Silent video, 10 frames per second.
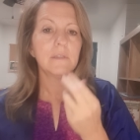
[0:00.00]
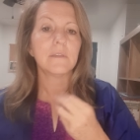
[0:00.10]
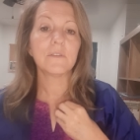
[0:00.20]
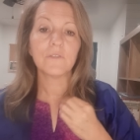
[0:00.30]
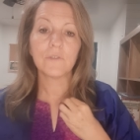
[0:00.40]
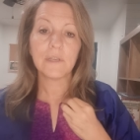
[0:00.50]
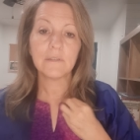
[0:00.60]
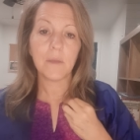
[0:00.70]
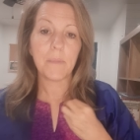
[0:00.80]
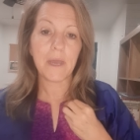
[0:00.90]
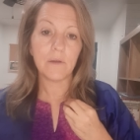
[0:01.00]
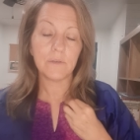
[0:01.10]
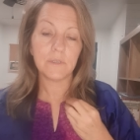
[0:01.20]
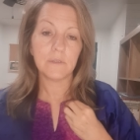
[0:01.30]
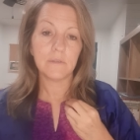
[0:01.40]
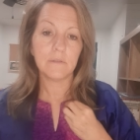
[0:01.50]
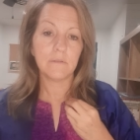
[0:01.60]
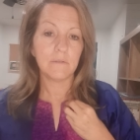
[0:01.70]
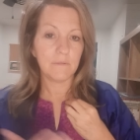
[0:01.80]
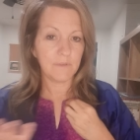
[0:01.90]
This stress about,
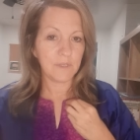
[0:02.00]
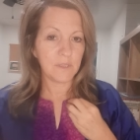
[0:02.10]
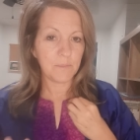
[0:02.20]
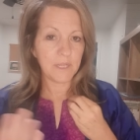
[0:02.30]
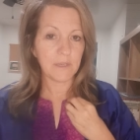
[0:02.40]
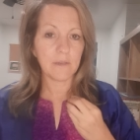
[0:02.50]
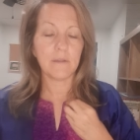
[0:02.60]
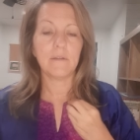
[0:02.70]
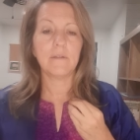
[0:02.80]
fill in the blank,